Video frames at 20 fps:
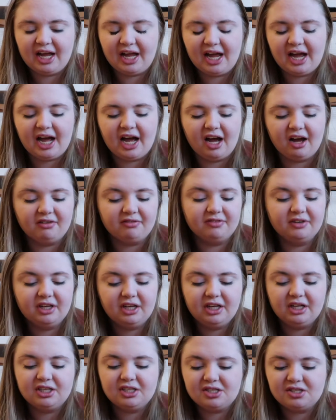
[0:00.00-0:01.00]
have.
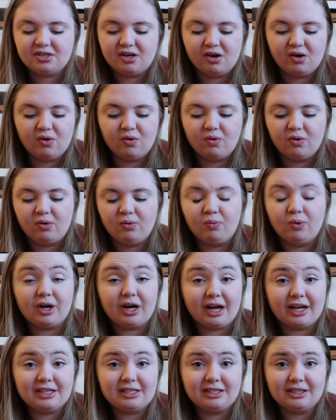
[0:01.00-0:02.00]
So what
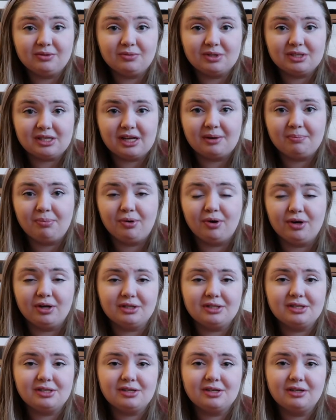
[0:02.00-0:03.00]
I did was I
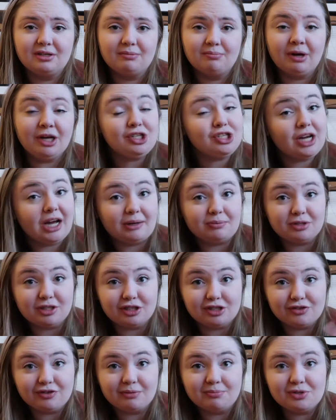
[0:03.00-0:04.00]
put my
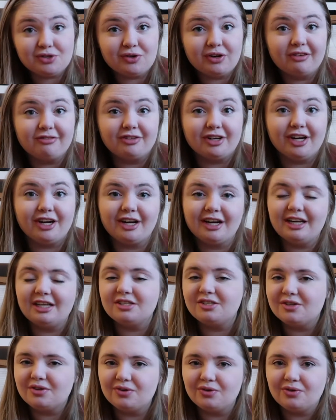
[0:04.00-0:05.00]
chapters from Scrivener
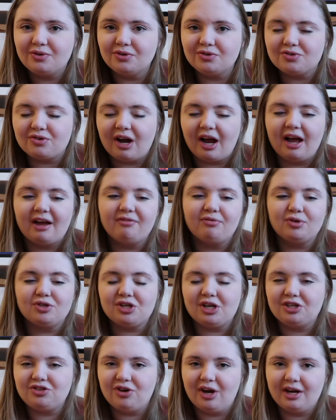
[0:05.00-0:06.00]
into Google Drive, which
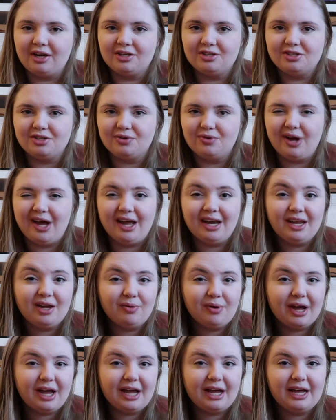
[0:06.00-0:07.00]
I try to do
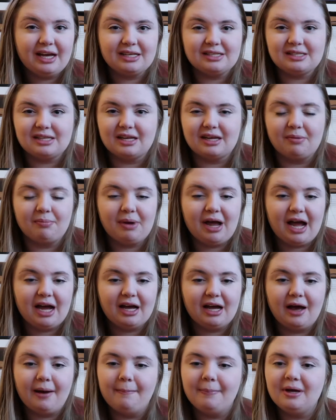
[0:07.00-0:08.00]
anyway as like a
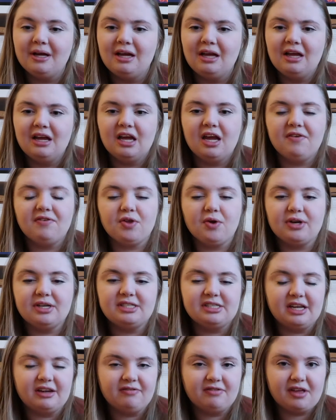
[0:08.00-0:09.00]
backup, even though I
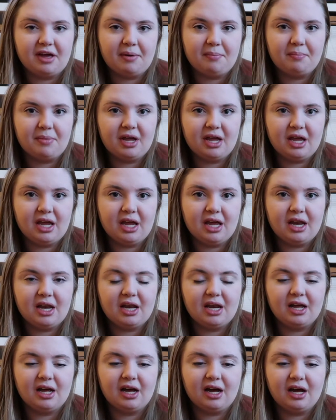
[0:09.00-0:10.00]
saved them
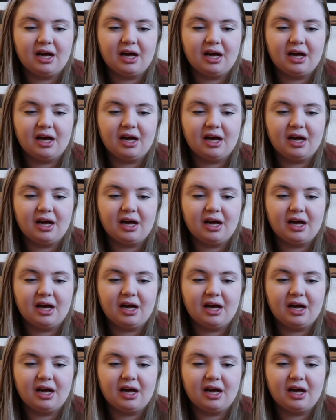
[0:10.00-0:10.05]
in